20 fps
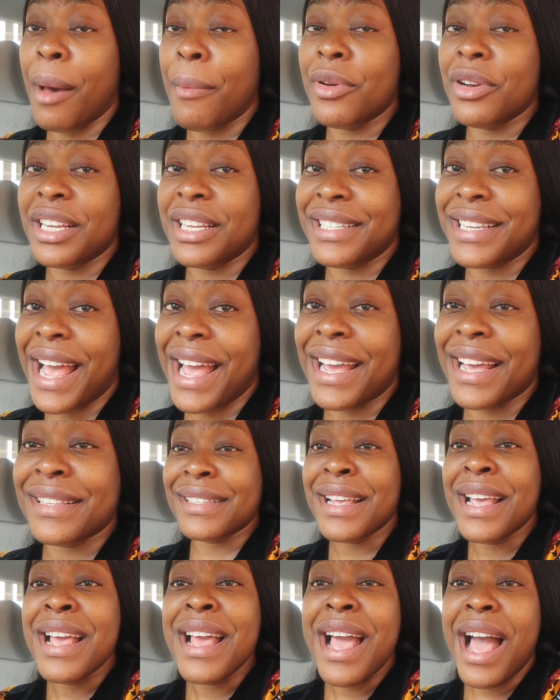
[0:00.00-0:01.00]
I'm on a
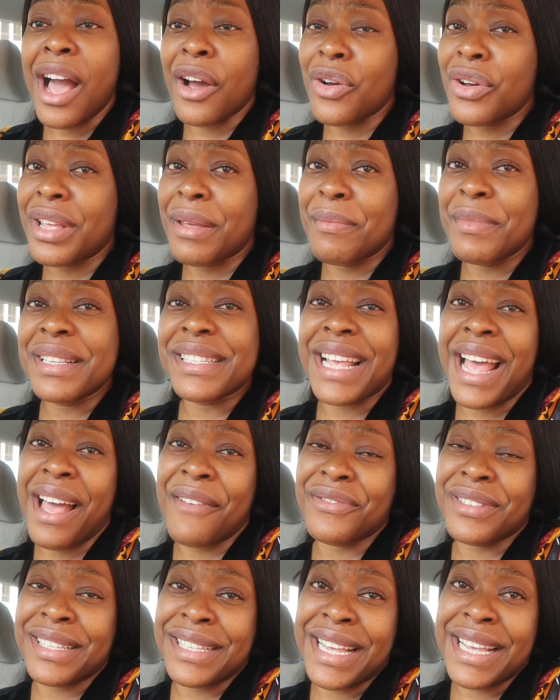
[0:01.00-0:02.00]
diet and cooking means i
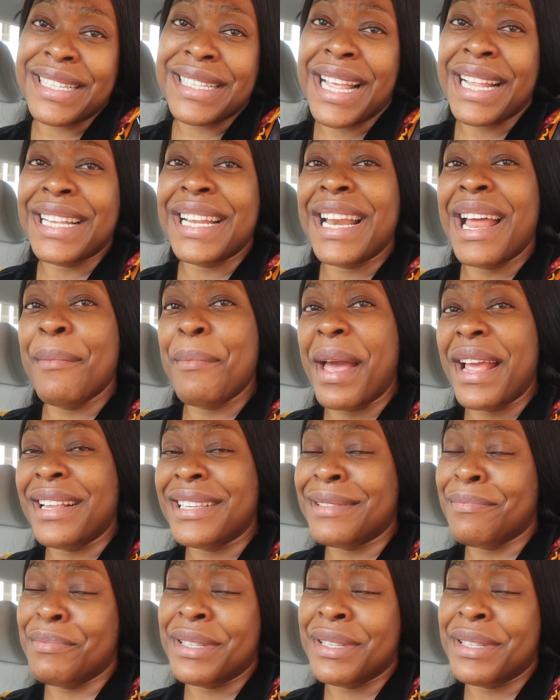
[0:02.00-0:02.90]
have to taste and then i might